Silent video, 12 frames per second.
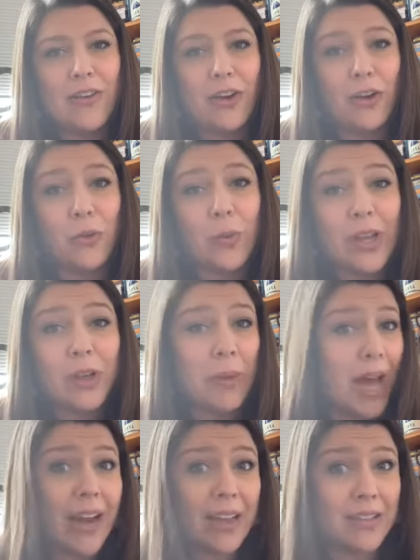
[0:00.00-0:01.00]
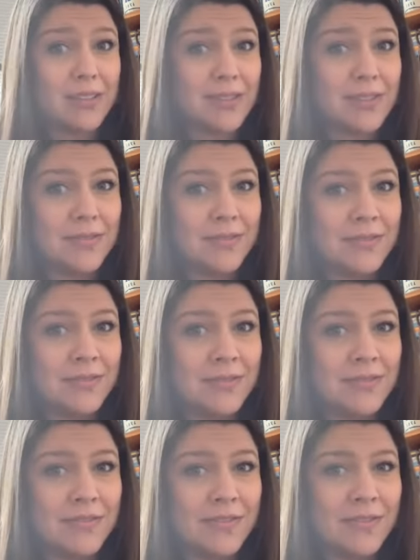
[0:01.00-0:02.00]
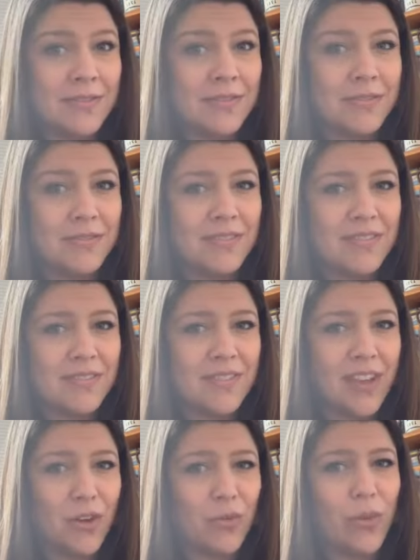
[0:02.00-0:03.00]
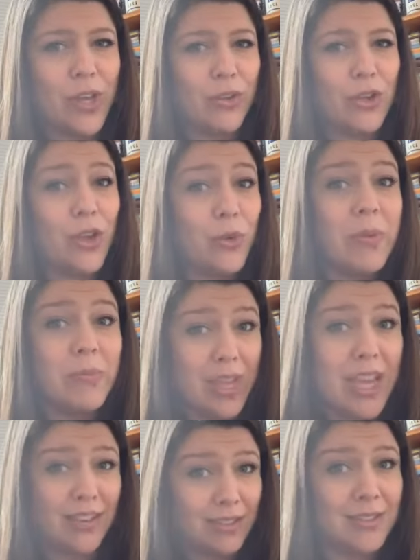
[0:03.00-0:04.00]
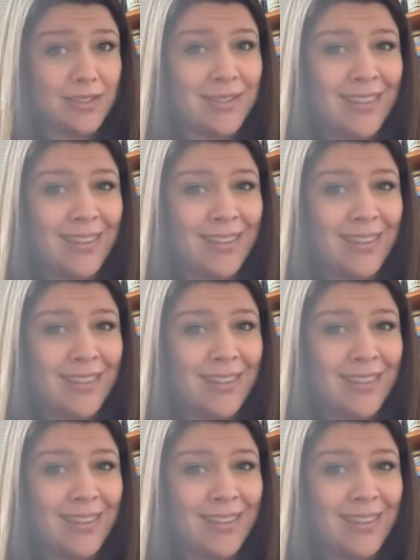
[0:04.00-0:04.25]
are real bodies. They are real human beings.